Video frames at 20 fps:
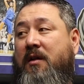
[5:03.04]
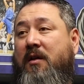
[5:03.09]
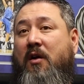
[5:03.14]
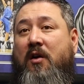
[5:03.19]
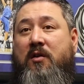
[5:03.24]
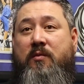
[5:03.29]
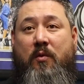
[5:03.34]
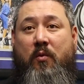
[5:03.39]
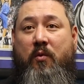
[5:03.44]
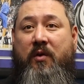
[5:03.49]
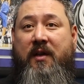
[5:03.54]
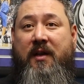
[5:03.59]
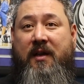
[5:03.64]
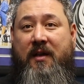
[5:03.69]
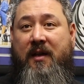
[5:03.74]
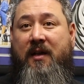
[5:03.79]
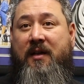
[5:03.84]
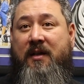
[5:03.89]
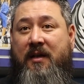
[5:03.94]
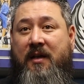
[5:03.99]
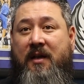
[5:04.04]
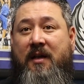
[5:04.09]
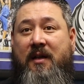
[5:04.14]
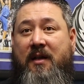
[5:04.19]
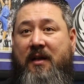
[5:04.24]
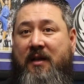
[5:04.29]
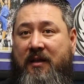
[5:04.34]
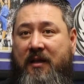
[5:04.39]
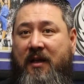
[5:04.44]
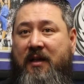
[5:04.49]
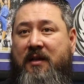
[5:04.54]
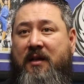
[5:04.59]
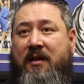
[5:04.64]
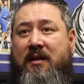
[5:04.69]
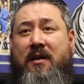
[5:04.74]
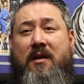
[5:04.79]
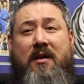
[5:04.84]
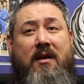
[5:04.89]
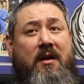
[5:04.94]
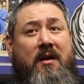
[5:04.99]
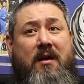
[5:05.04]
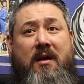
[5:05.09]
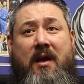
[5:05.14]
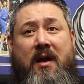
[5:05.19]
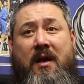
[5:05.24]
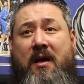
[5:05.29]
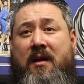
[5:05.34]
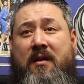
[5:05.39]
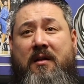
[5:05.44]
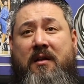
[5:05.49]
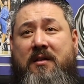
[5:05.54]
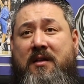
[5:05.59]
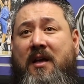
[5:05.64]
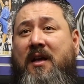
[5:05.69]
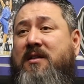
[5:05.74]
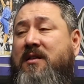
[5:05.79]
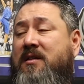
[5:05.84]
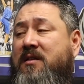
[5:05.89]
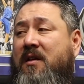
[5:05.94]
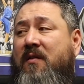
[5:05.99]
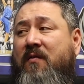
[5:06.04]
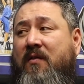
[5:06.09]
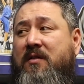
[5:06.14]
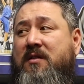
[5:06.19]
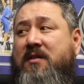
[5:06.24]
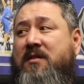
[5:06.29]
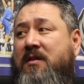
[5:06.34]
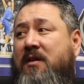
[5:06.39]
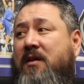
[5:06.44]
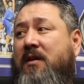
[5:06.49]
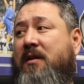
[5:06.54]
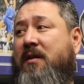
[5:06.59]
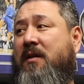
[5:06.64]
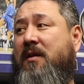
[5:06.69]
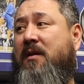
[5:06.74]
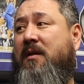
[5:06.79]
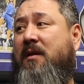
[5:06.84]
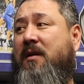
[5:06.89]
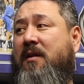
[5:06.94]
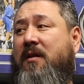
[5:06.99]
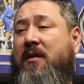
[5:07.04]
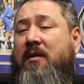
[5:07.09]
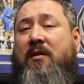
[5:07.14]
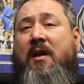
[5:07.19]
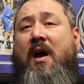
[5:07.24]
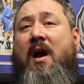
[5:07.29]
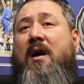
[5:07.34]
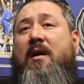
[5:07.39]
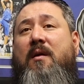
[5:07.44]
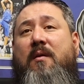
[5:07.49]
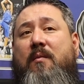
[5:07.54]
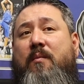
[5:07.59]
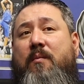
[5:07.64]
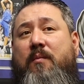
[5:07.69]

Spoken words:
yards, but when he needed it, they did it. And the Texans defense is good. Yeah, they're not.